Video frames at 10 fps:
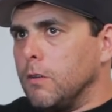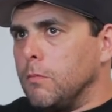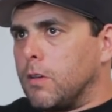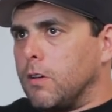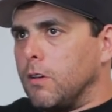
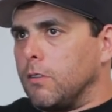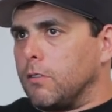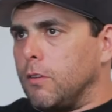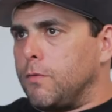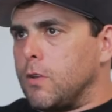
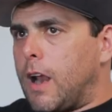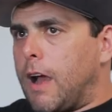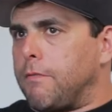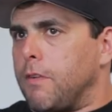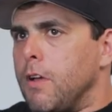Because if you
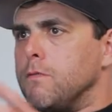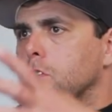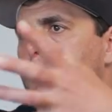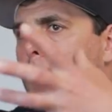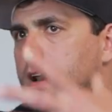
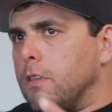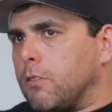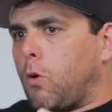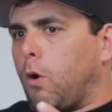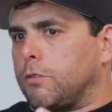come out of these
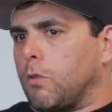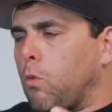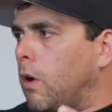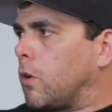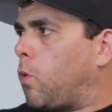courses with
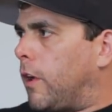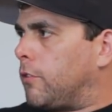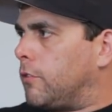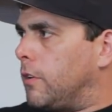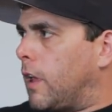one
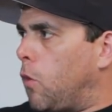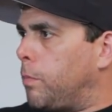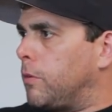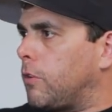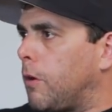question, that
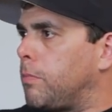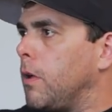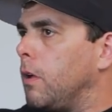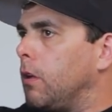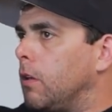opens up
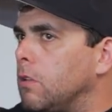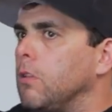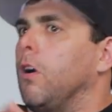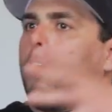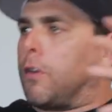
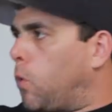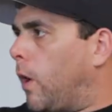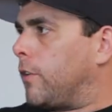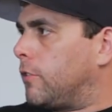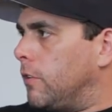other
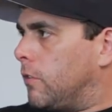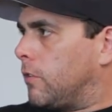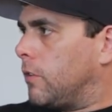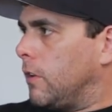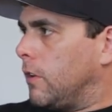questions.